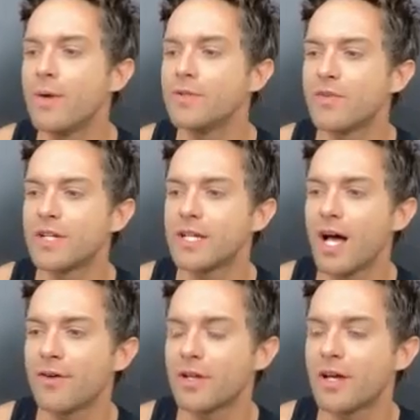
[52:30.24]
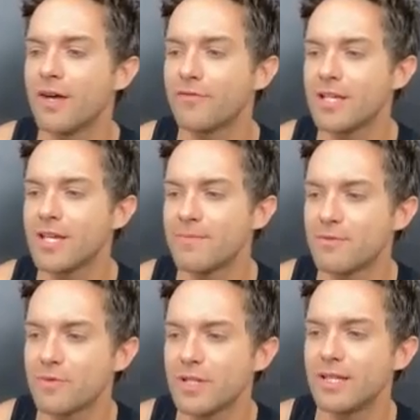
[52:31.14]
it was funny. Coffee came
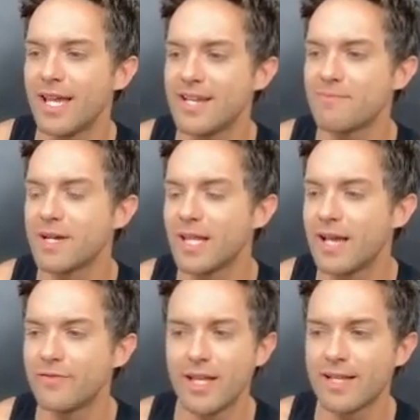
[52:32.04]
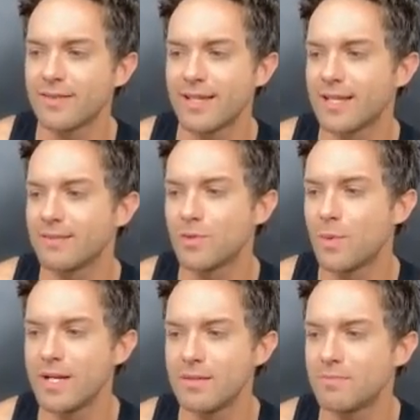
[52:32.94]
in really late in my life, like
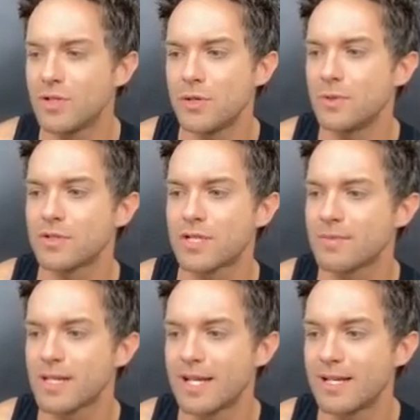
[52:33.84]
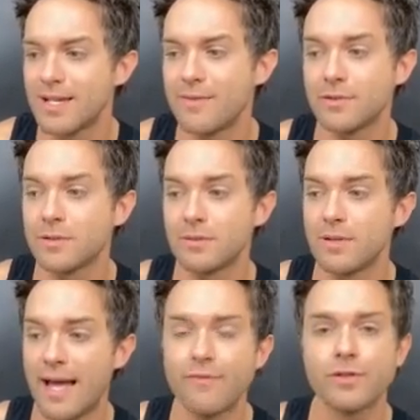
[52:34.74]
22 or something. I'd never
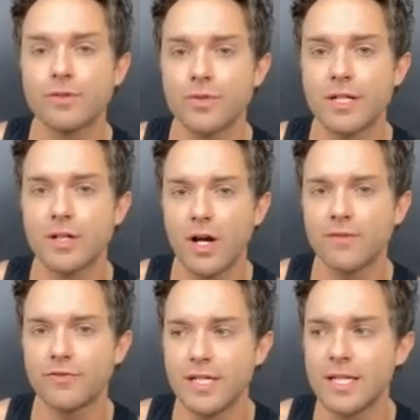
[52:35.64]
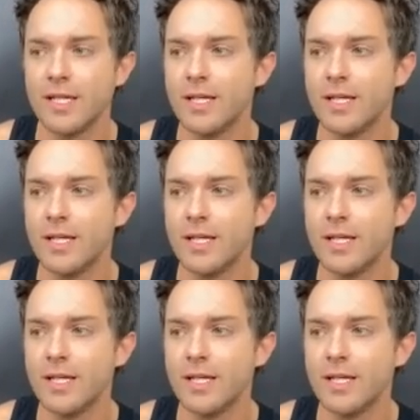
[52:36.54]
ever drank coffee.